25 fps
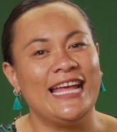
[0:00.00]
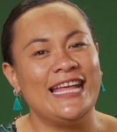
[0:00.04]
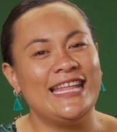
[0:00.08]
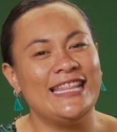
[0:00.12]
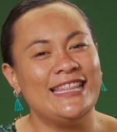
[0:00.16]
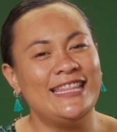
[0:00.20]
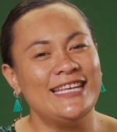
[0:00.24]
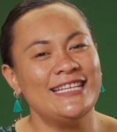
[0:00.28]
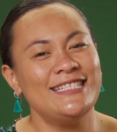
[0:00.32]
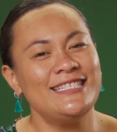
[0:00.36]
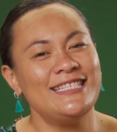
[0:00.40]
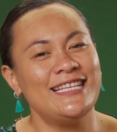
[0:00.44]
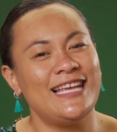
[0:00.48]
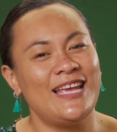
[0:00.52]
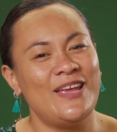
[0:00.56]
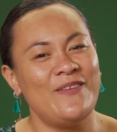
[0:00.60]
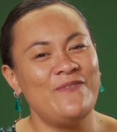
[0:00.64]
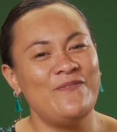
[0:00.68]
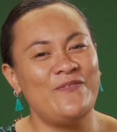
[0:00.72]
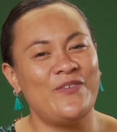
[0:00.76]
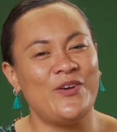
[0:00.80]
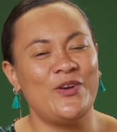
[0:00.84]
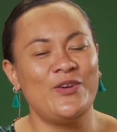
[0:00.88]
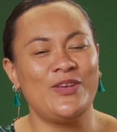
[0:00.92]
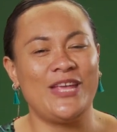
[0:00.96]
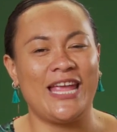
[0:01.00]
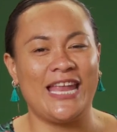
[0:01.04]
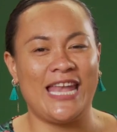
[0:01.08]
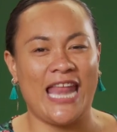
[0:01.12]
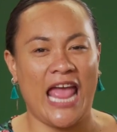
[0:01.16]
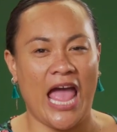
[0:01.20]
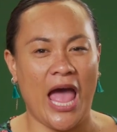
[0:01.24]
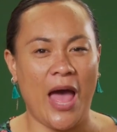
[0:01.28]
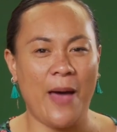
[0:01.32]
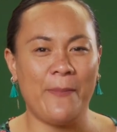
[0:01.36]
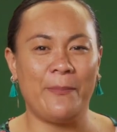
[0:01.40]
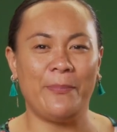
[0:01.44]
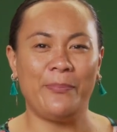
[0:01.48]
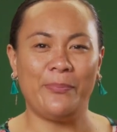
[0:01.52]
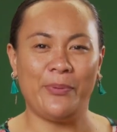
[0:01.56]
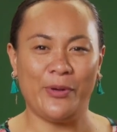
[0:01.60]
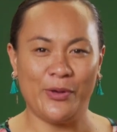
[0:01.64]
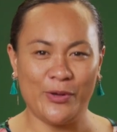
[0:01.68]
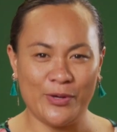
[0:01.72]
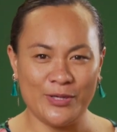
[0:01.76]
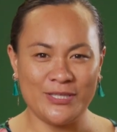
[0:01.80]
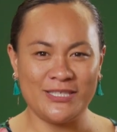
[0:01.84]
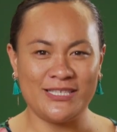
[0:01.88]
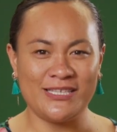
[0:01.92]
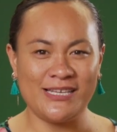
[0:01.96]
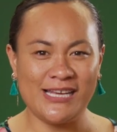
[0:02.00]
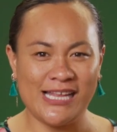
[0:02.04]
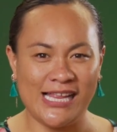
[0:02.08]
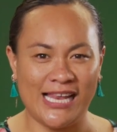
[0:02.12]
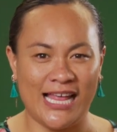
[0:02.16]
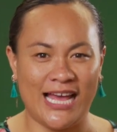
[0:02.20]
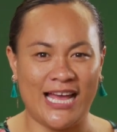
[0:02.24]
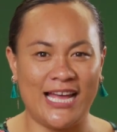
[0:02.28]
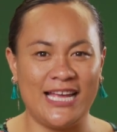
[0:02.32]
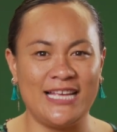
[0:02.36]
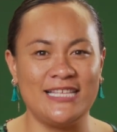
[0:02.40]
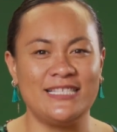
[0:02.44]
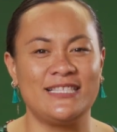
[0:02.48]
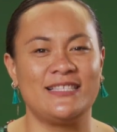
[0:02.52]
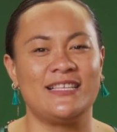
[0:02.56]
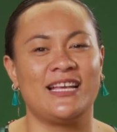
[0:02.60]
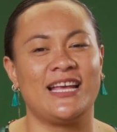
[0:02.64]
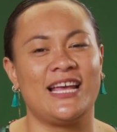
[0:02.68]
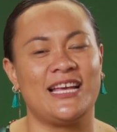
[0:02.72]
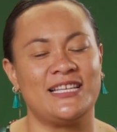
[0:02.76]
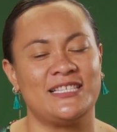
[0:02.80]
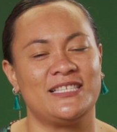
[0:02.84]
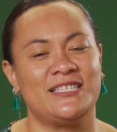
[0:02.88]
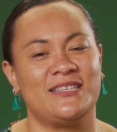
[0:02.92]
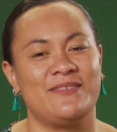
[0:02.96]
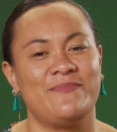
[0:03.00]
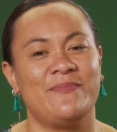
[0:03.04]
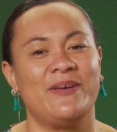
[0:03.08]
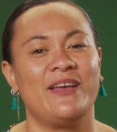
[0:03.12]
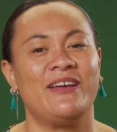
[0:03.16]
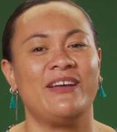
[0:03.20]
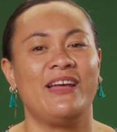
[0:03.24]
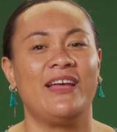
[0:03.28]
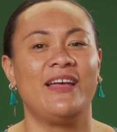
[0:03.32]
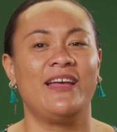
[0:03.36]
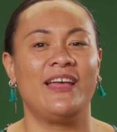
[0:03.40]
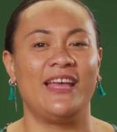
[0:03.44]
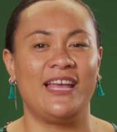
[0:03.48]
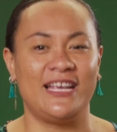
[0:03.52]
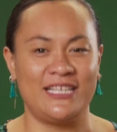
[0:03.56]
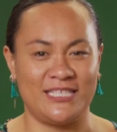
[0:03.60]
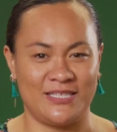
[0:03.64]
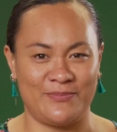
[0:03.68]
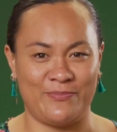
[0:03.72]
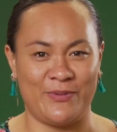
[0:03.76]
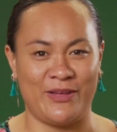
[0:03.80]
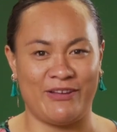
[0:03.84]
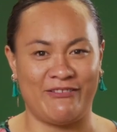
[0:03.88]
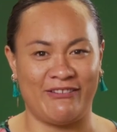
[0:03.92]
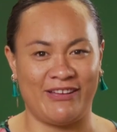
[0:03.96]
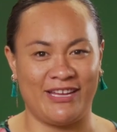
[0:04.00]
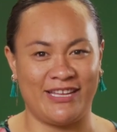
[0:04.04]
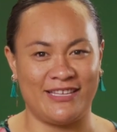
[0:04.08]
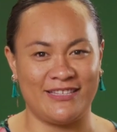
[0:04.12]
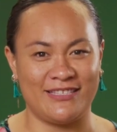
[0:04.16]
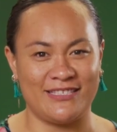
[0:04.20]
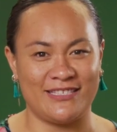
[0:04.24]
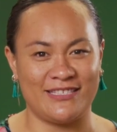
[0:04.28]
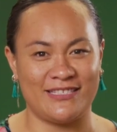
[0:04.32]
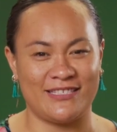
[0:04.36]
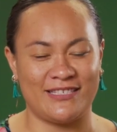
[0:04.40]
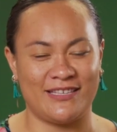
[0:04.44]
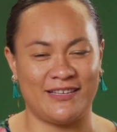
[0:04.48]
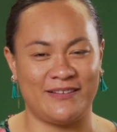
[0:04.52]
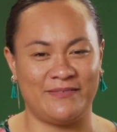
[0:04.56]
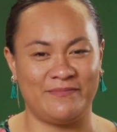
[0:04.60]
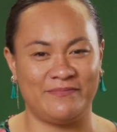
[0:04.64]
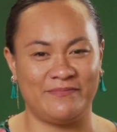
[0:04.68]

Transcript: This info can help personalize the customer experience.